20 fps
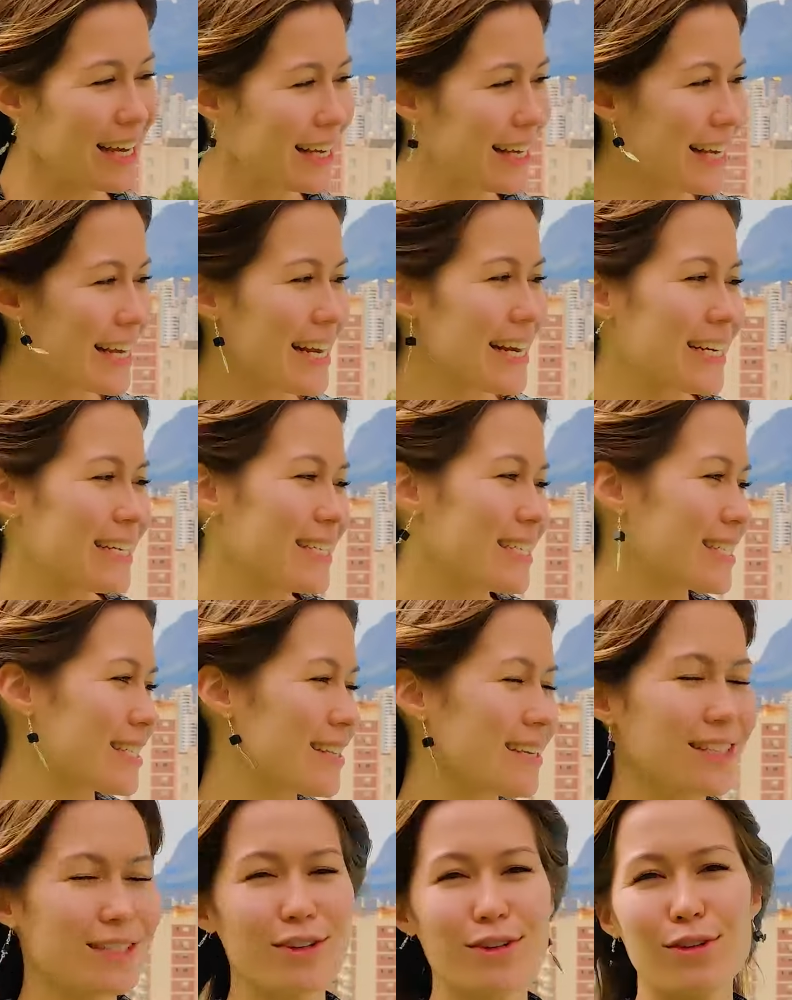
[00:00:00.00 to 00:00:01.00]
Here is
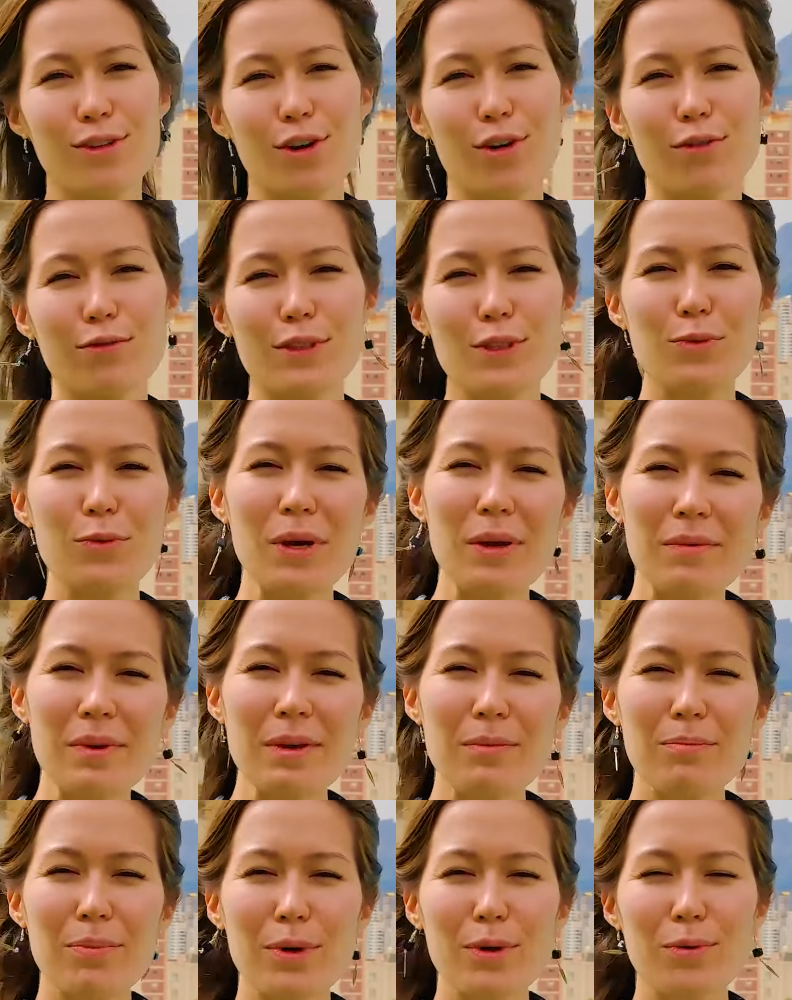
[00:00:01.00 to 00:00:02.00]
the zone of
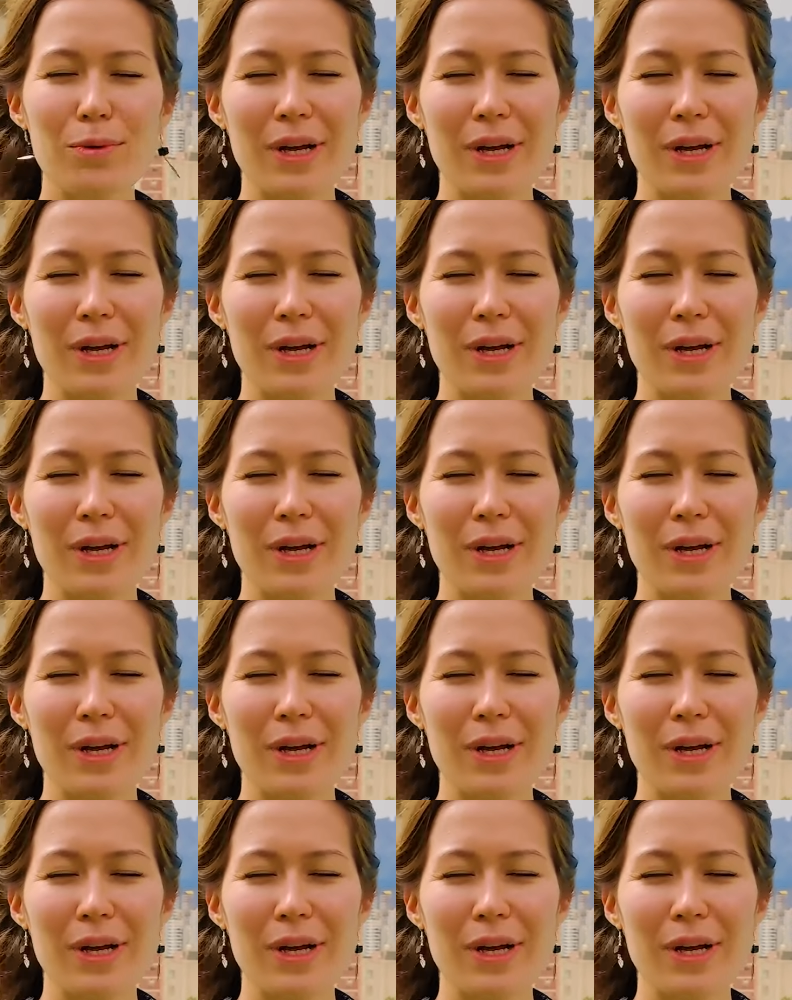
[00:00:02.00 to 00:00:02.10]
swimming pool.